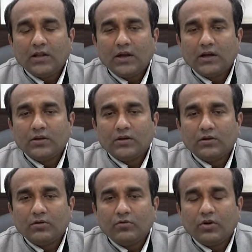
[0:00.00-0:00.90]
that
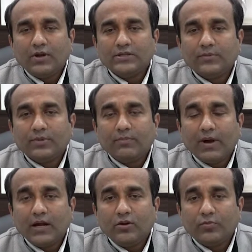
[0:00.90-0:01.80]
you have done something
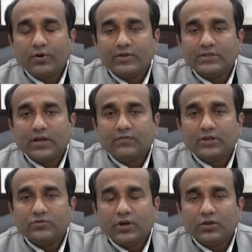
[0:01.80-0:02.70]
bad in a previous life,
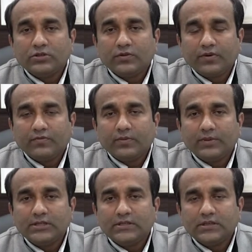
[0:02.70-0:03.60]
that's why you are suffering from
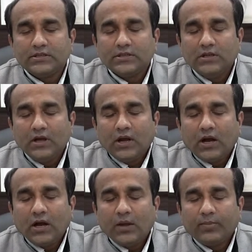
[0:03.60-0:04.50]
these things.
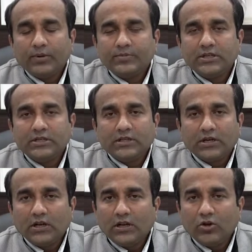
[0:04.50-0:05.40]
And epilepsy is
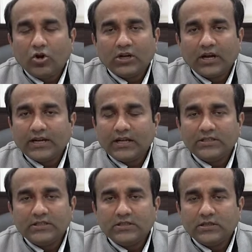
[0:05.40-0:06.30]
certainly not
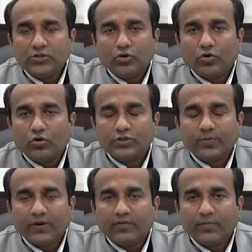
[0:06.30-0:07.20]
contagious, it's not going to
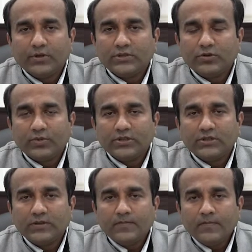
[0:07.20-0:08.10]
spread from person to
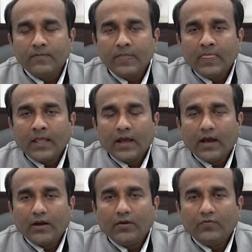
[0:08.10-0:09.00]
person,
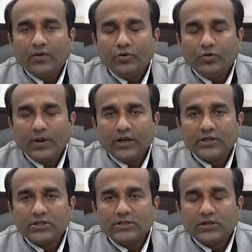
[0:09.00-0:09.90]
and with good
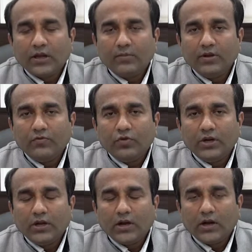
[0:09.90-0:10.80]
medications it can be
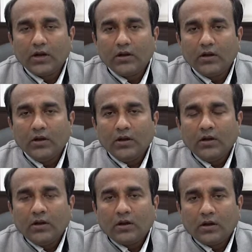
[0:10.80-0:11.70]
fully under
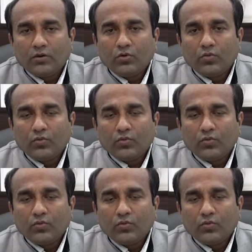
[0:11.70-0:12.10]
control.